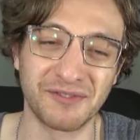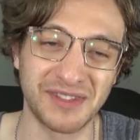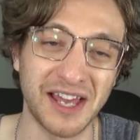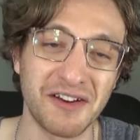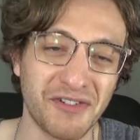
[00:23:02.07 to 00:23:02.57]

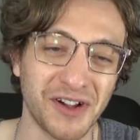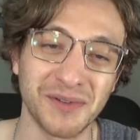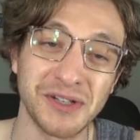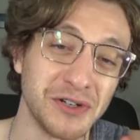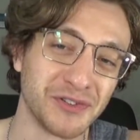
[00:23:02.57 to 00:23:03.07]
and they
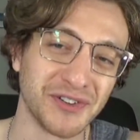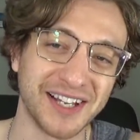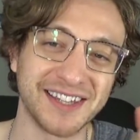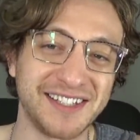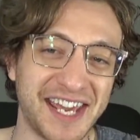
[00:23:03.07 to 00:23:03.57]
follow you
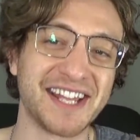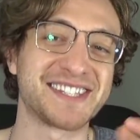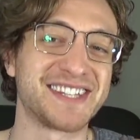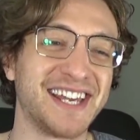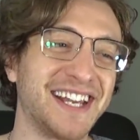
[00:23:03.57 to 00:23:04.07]
for like the
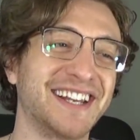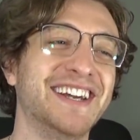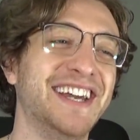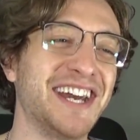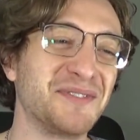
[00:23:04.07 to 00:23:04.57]
dance
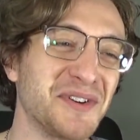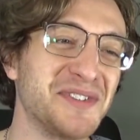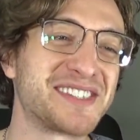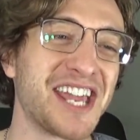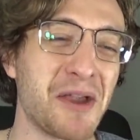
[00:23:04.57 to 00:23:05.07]
thing in
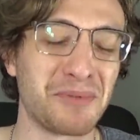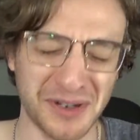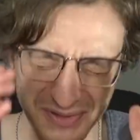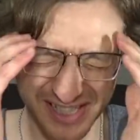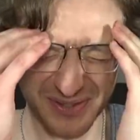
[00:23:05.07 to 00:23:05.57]

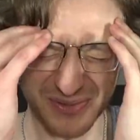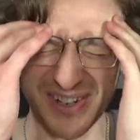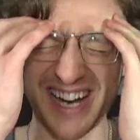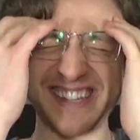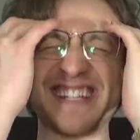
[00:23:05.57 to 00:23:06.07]
RuneScape. And it was like,
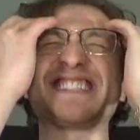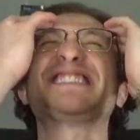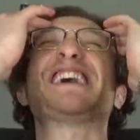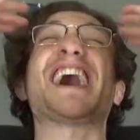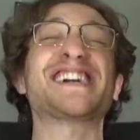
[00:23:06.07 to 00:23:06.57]
what?
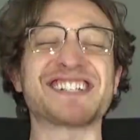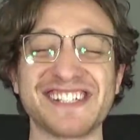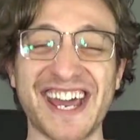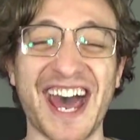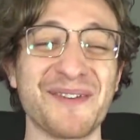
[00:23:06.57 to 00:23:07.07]
This is
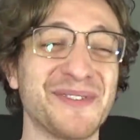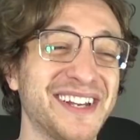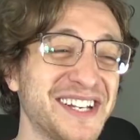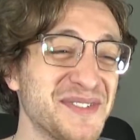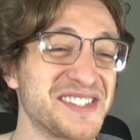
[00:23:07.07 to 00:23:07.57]
actually
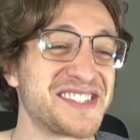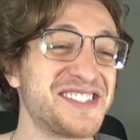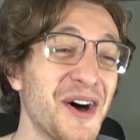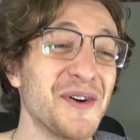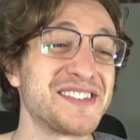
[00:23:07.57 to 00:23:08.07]
happening. It
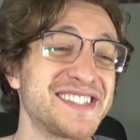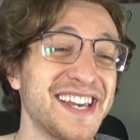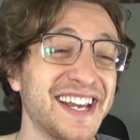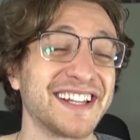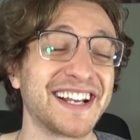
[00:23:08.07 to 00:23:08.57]
was so
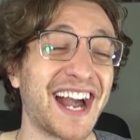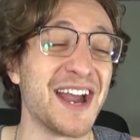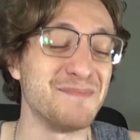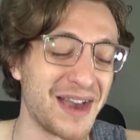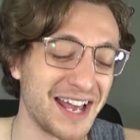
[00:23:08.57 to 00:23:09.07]
sick.
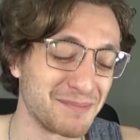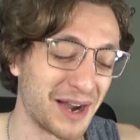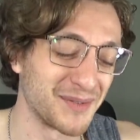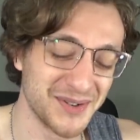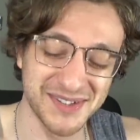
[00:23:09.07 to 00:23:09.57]
Like I
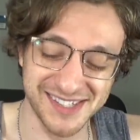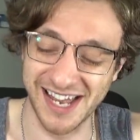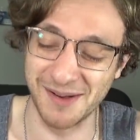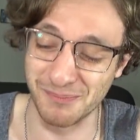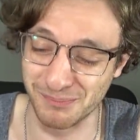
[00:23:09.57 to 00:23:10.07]
met my
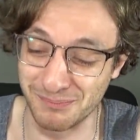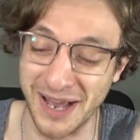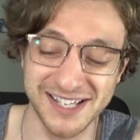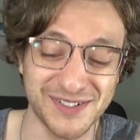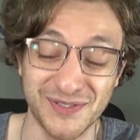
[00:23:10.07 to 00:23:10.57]
RuneScape
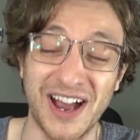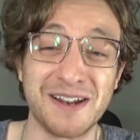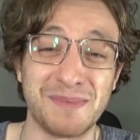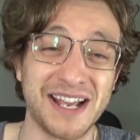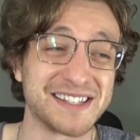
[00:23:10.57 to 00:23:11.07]
best
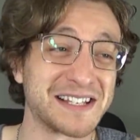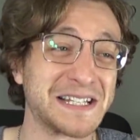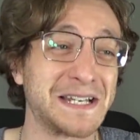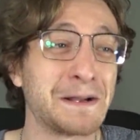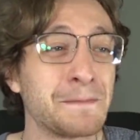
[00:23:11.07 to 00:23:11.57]
friend
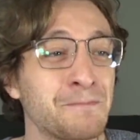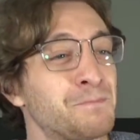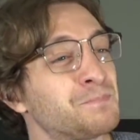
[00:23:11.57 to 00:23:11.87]
basically.